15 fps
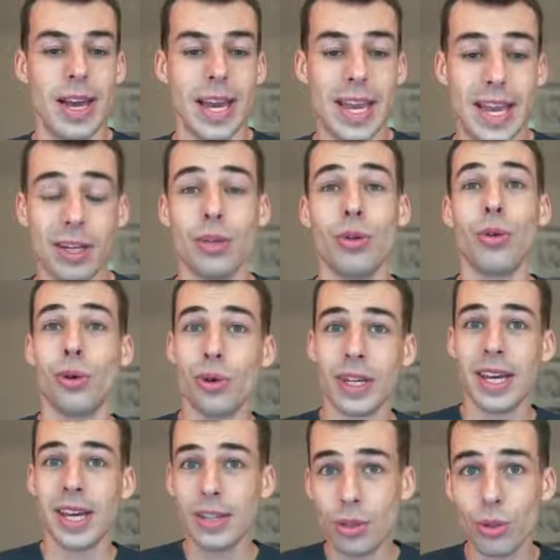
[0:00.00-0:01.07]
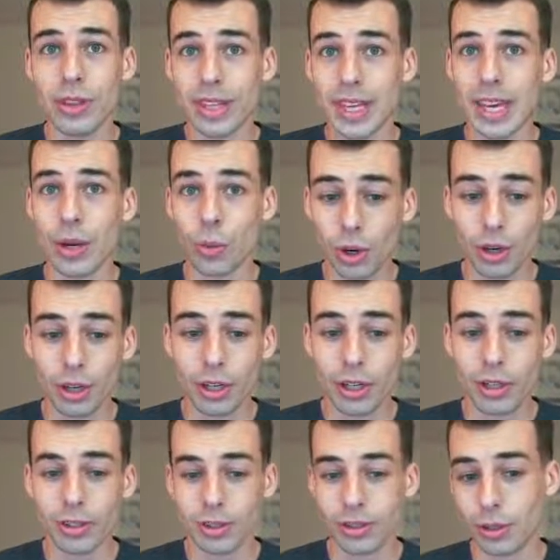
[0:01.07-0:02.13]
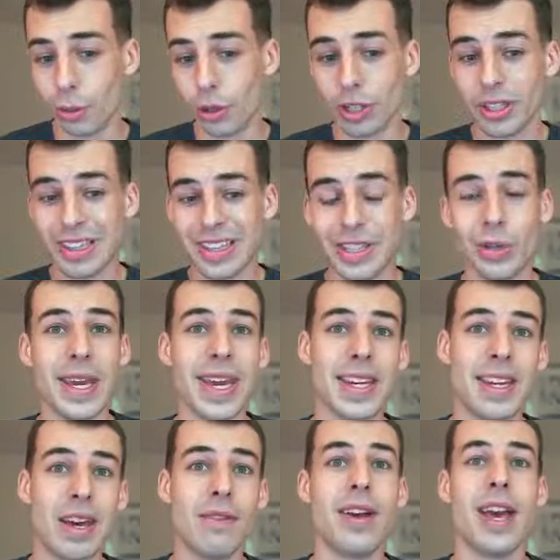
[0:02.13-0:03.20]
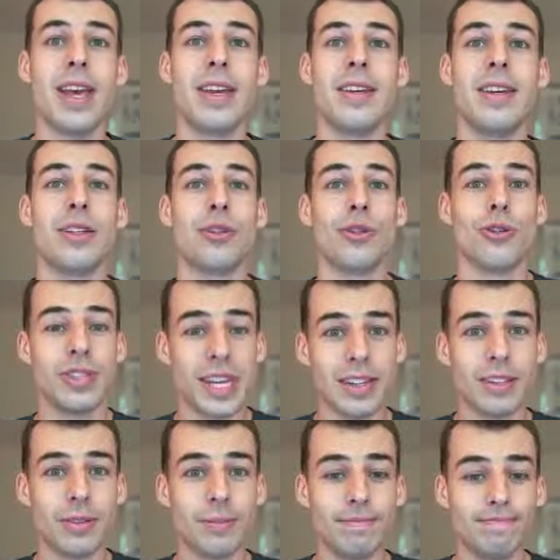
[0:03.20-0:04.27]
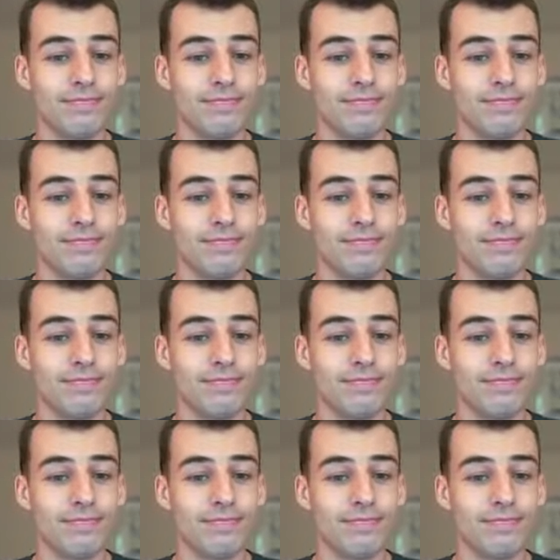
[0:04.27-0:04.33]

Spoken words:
And in order to get 2 to the k to work, you can't have n in your state.